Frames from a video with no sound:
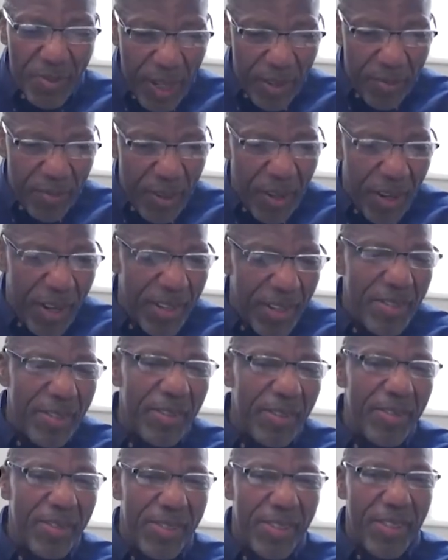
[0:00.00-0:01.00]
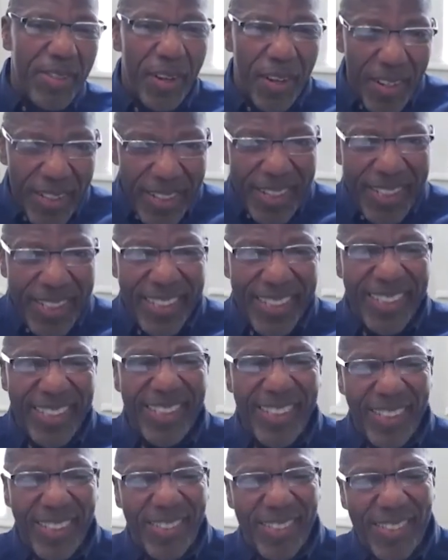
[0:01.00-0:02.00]
that we're also starting to
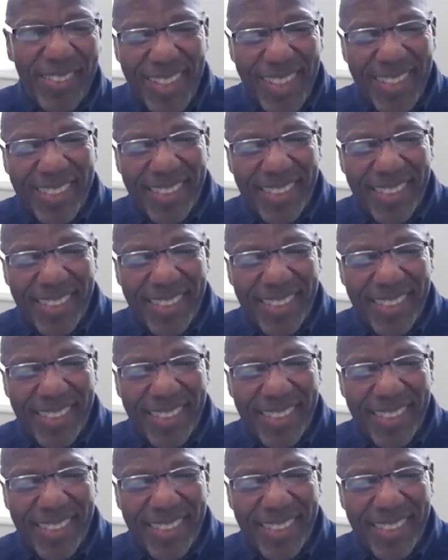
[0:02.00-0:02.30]
do